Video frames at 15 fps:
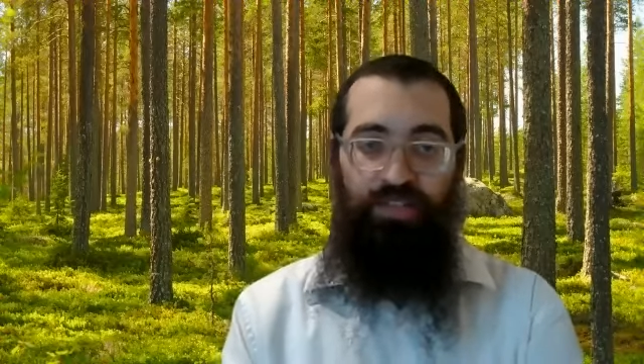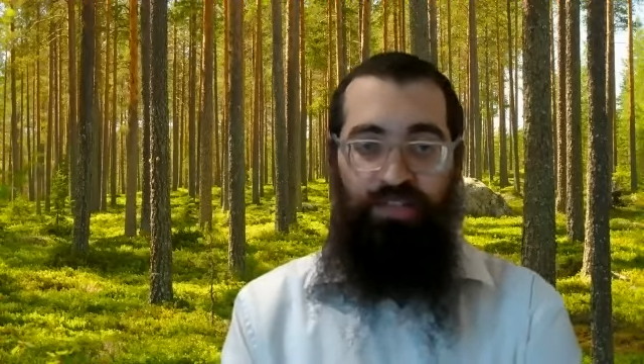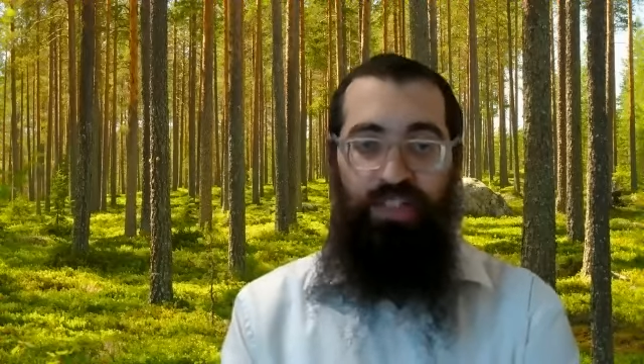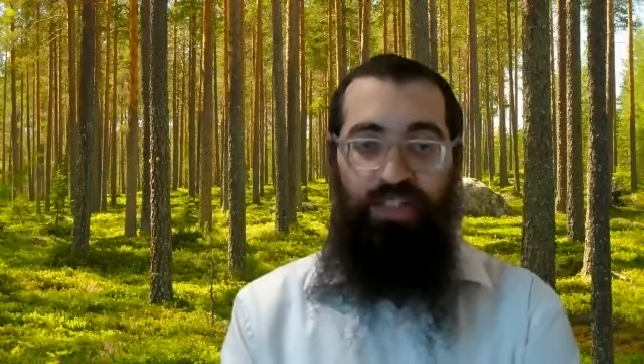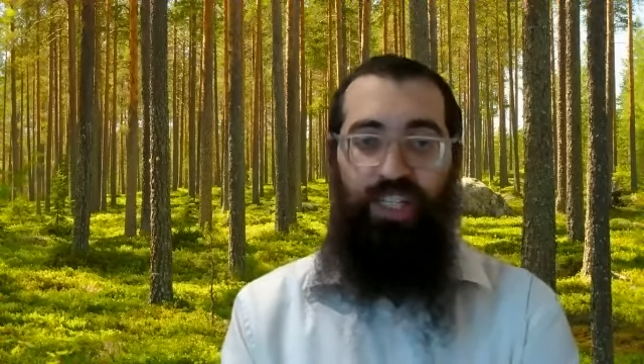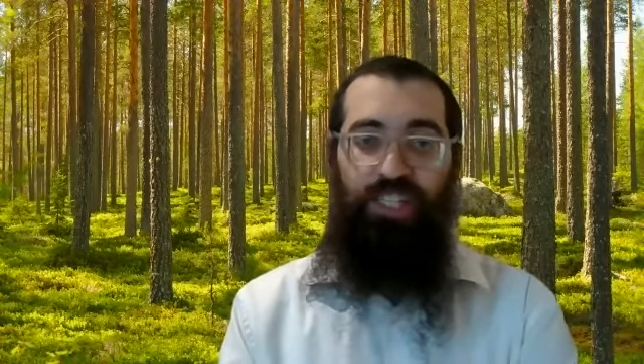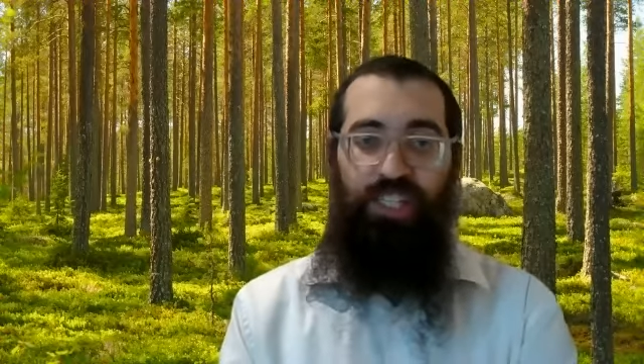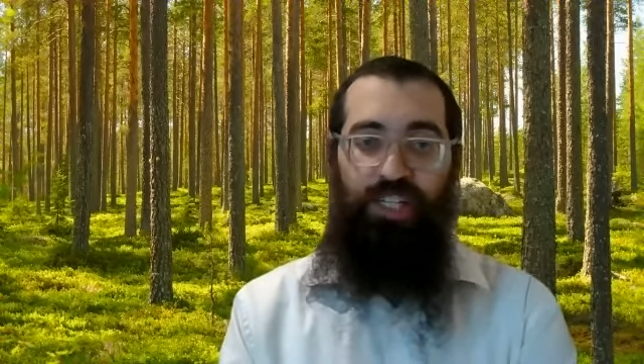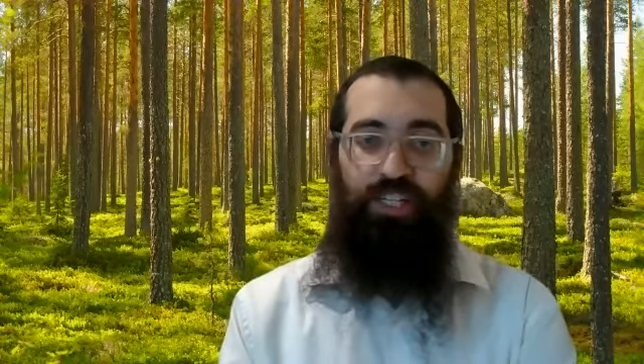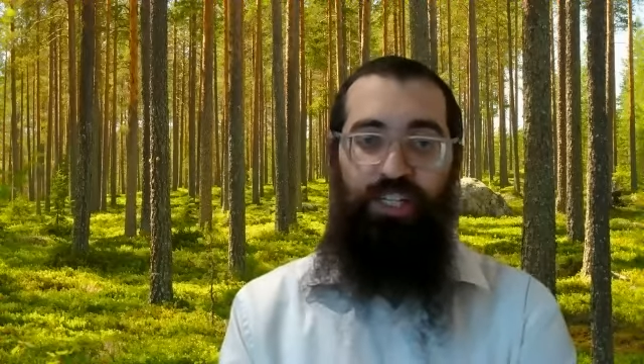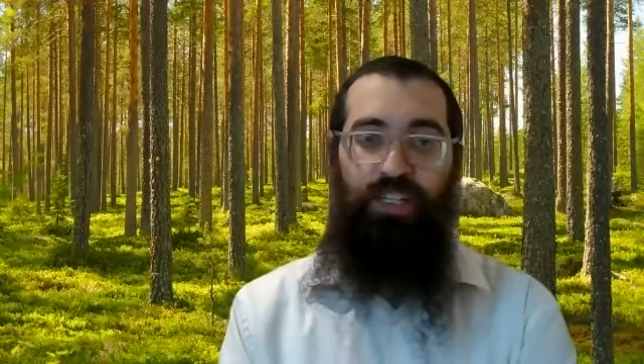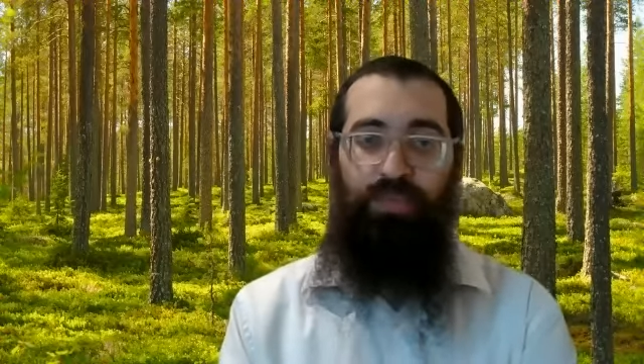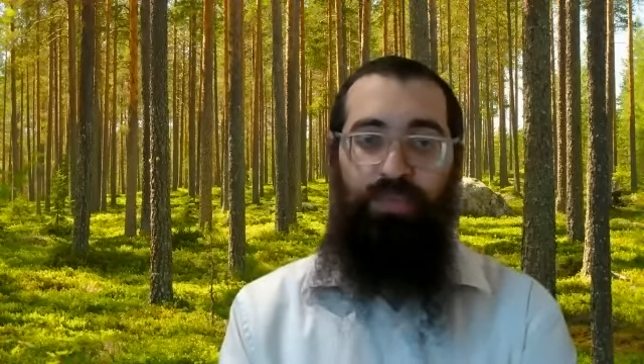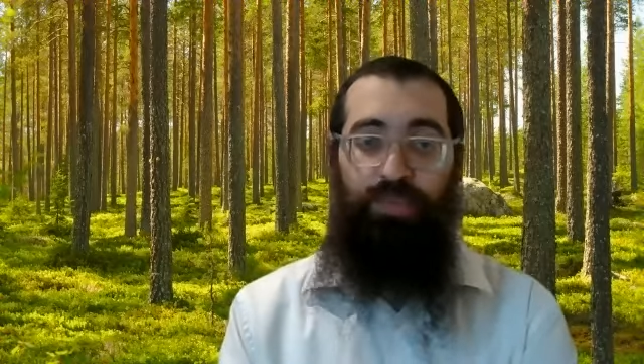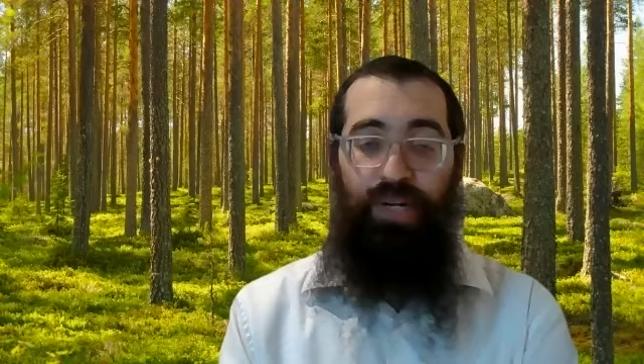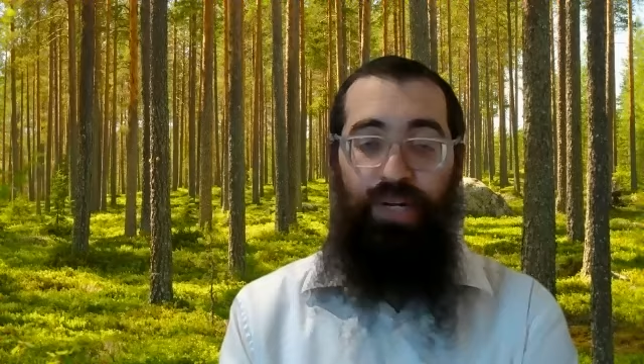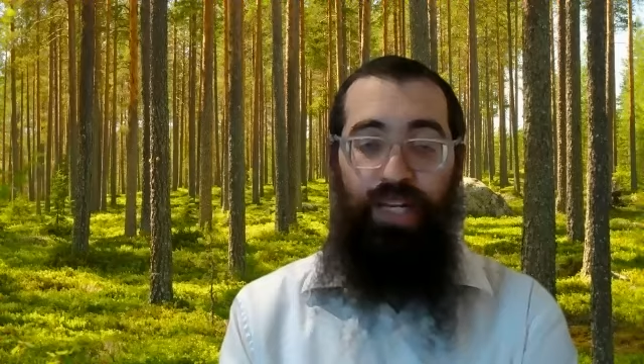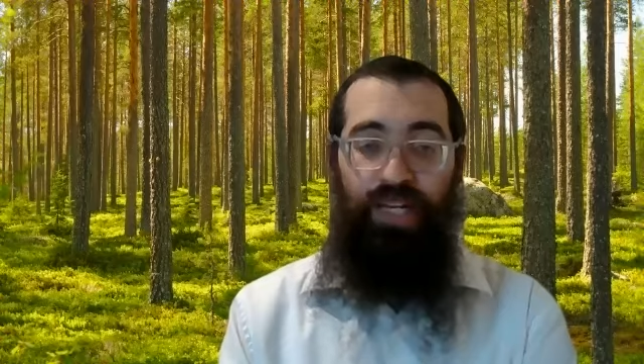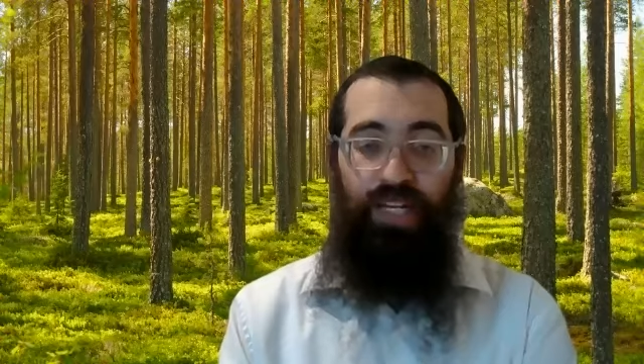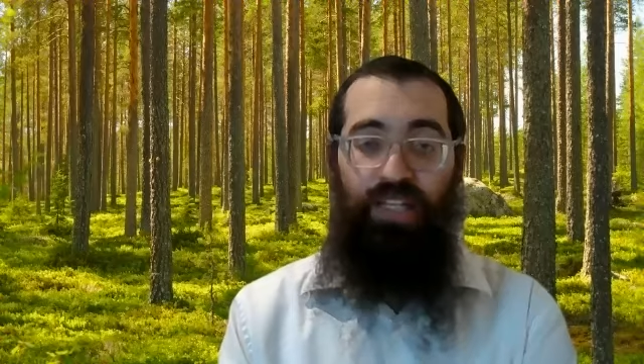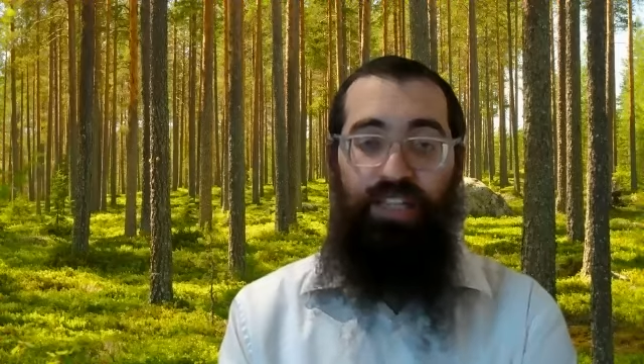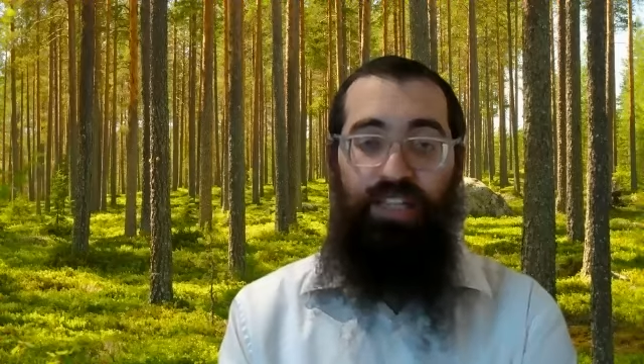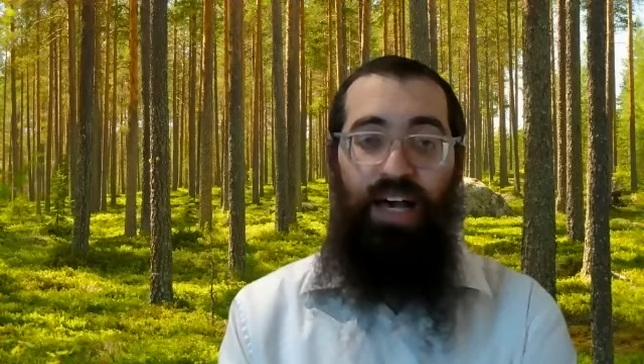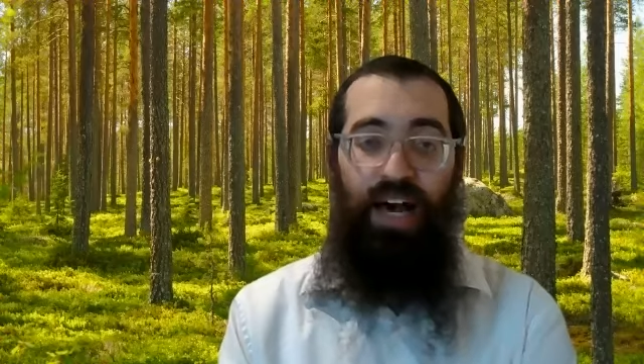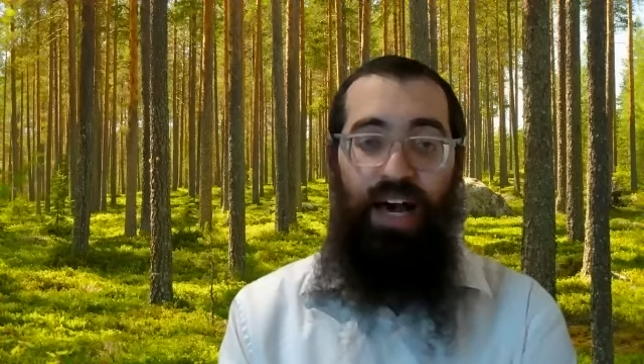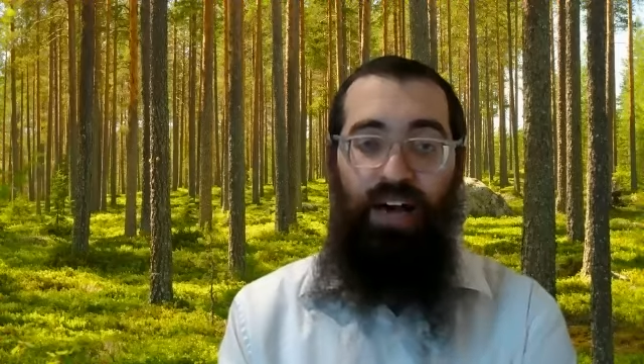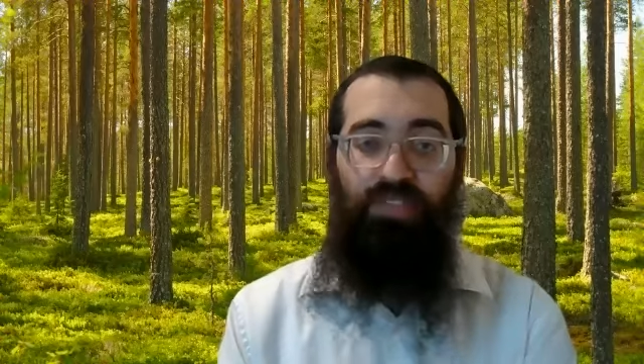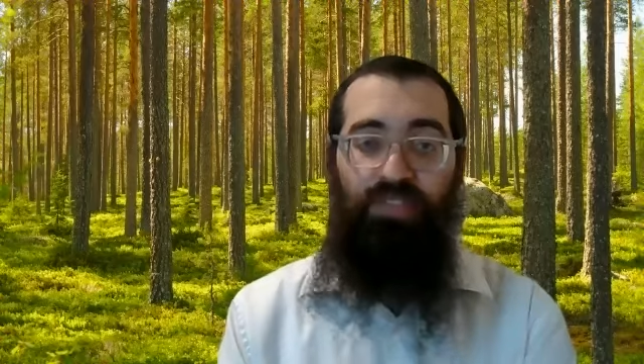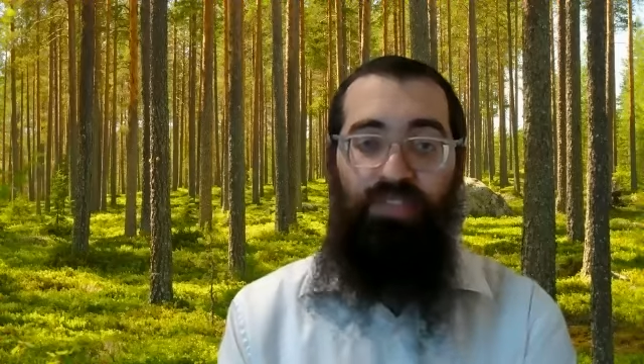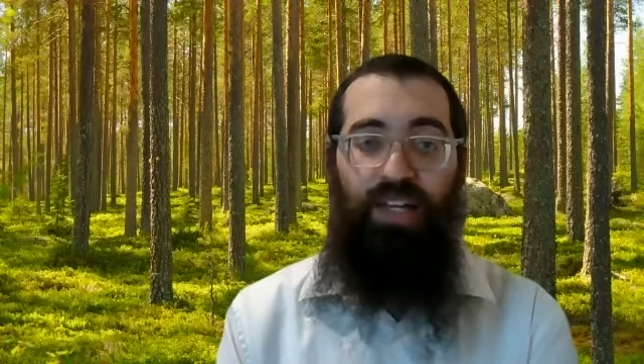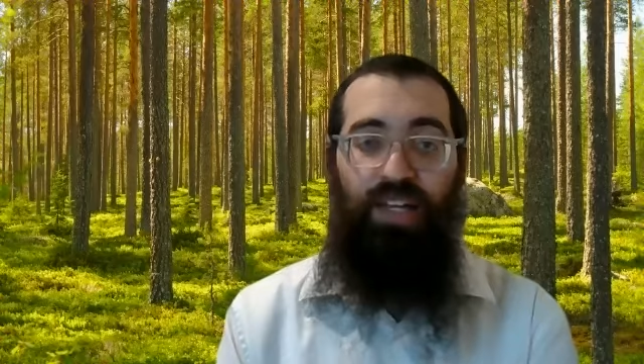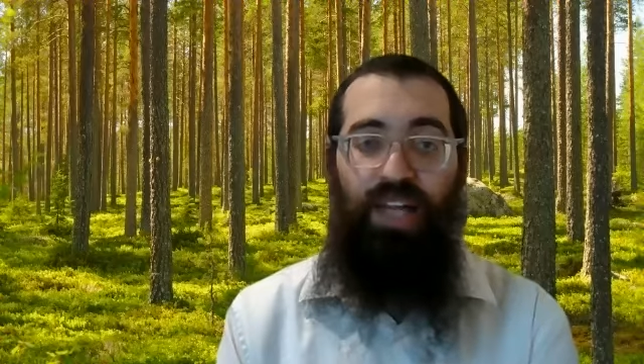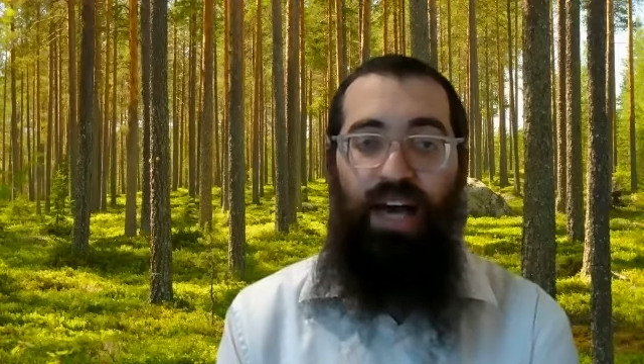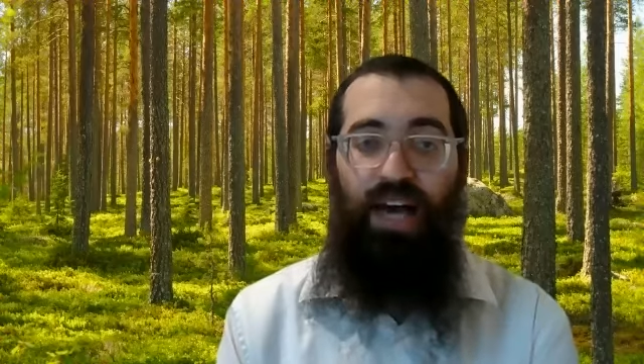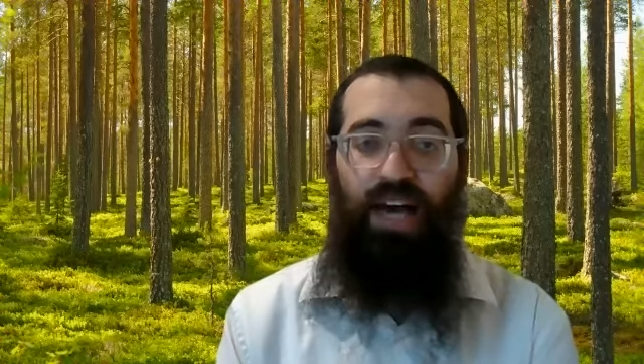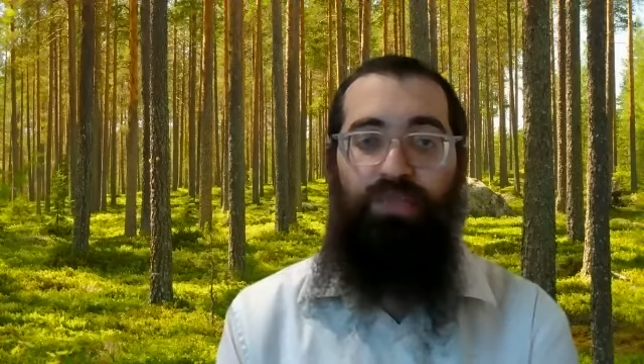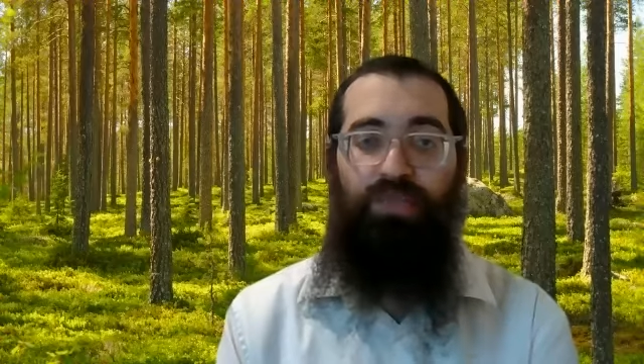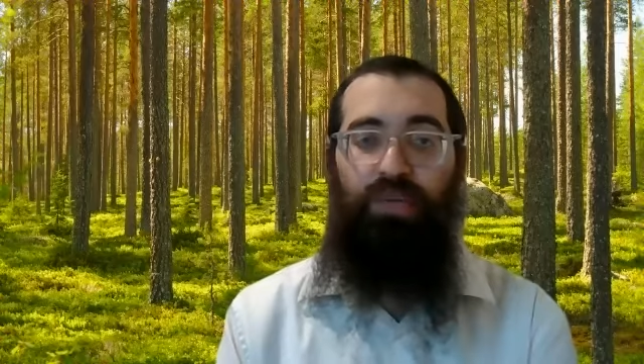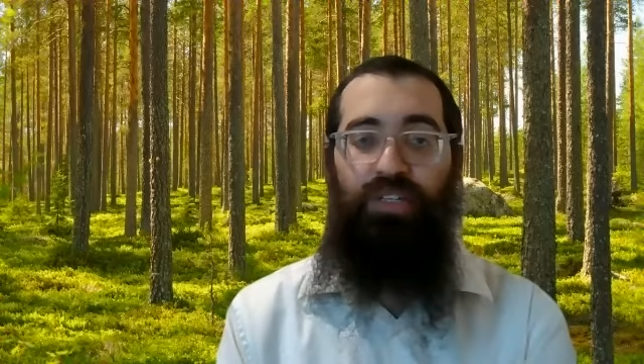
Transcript: vision, bringing to Ava love,